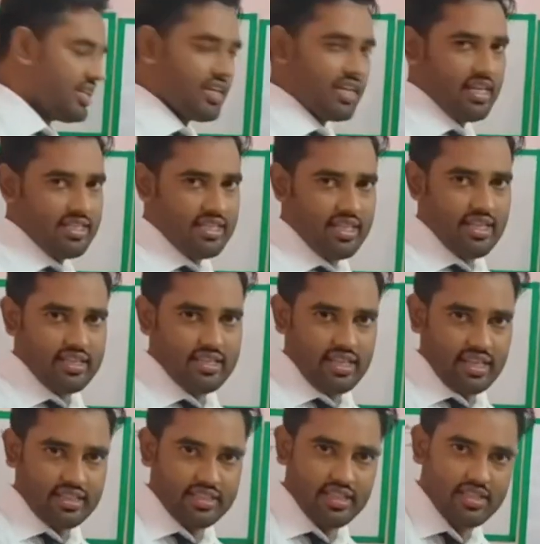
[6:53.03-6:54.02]
a gaseous
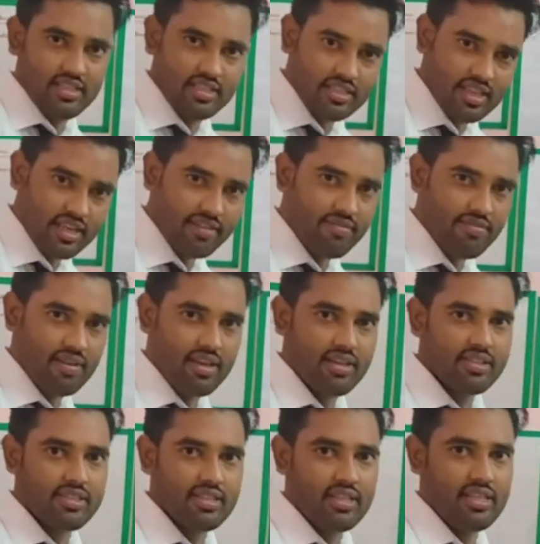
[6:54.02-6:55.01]
exchange take
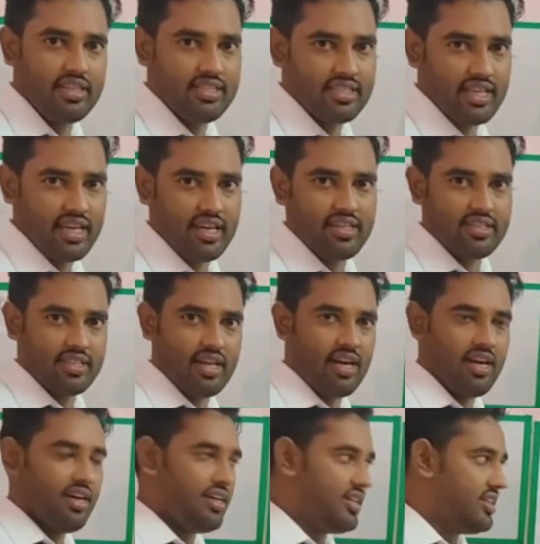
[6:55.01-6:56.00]
place inside
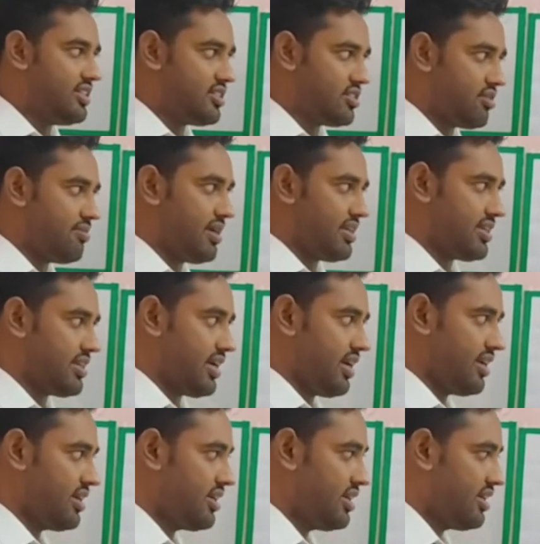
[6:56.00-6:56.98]
the
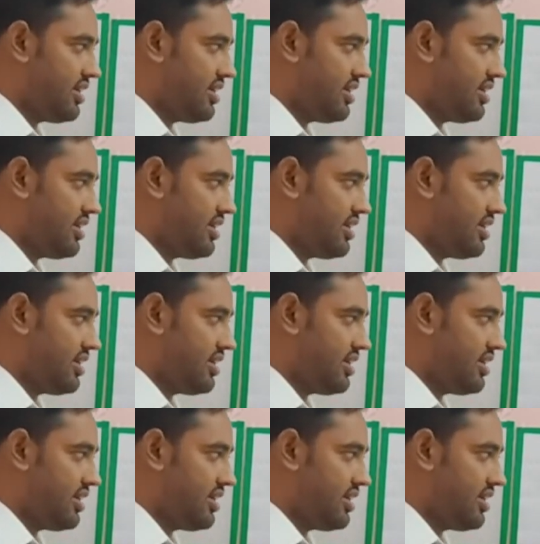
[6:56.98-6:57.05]
stomata.